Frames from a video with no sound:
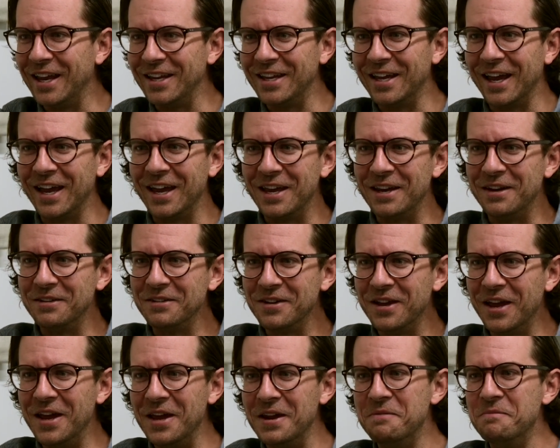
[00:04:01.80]
by far.
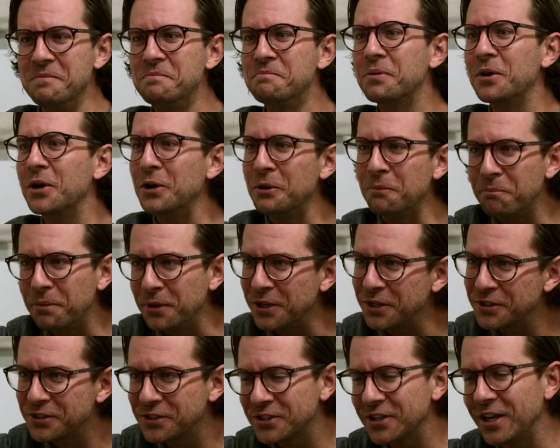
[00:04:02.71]
And
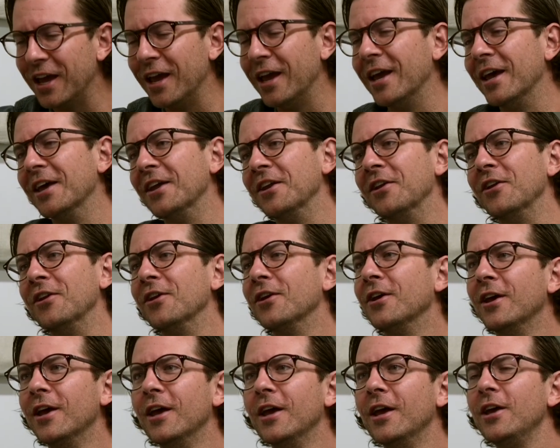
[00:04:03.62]
purpose and
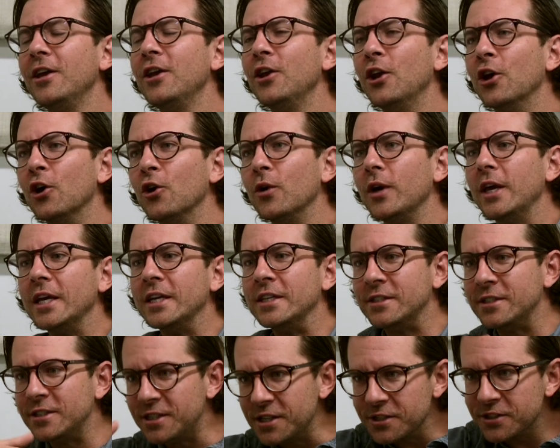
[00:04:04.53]

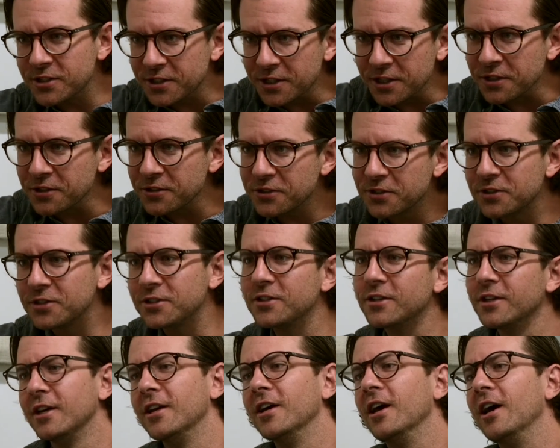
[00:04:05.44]

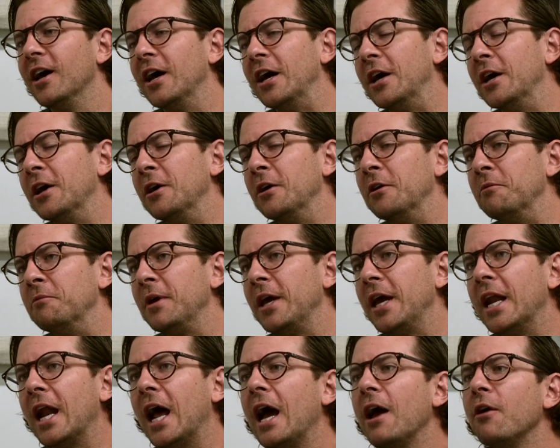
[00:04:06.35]
existence,
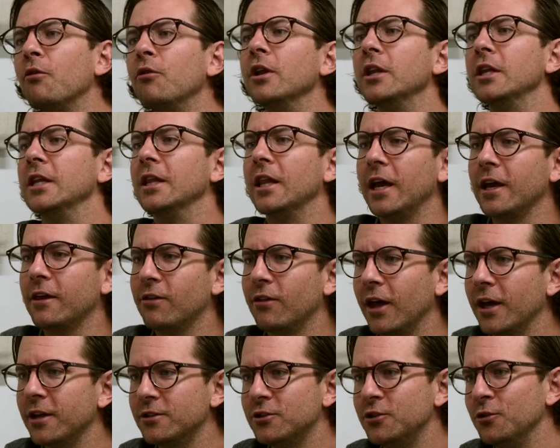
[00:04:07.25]
and I really like
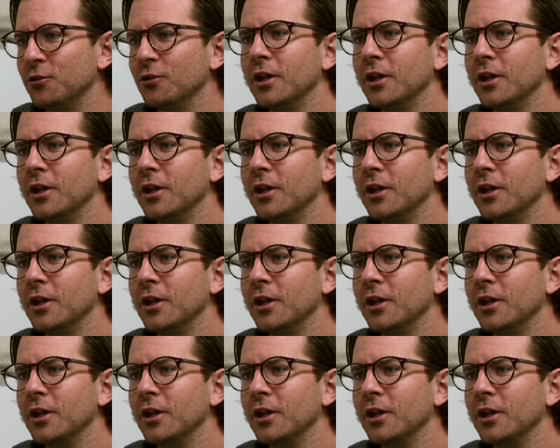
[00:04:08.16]
that too.